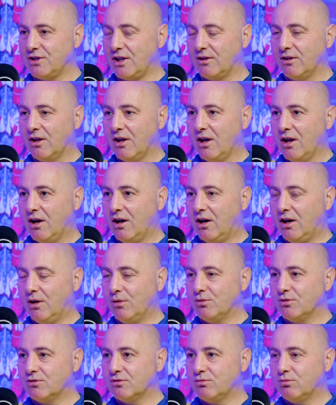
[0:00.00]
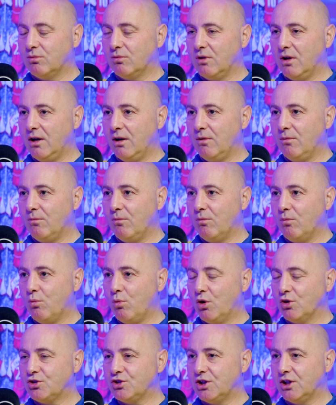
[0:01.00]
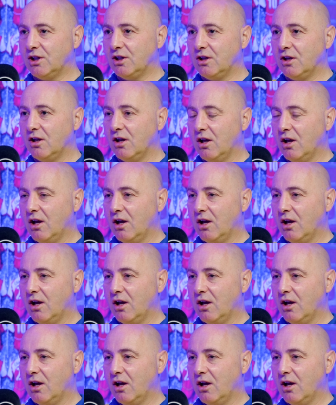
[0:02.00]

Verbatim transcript: I, I was um, watching